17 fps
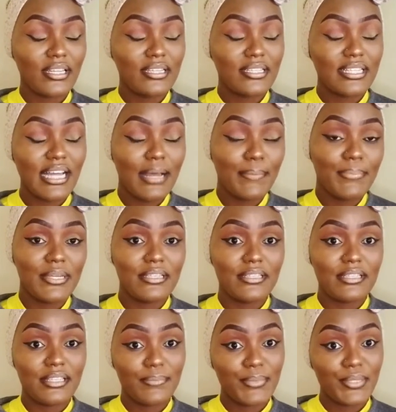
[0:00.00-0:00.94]
happens
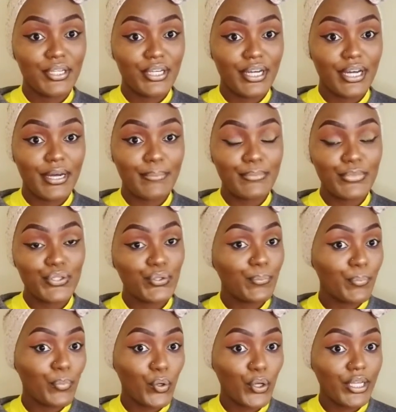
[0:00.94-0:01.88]
they become
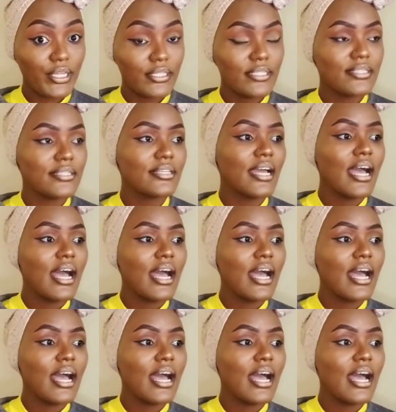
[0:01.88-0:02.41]
tomboys.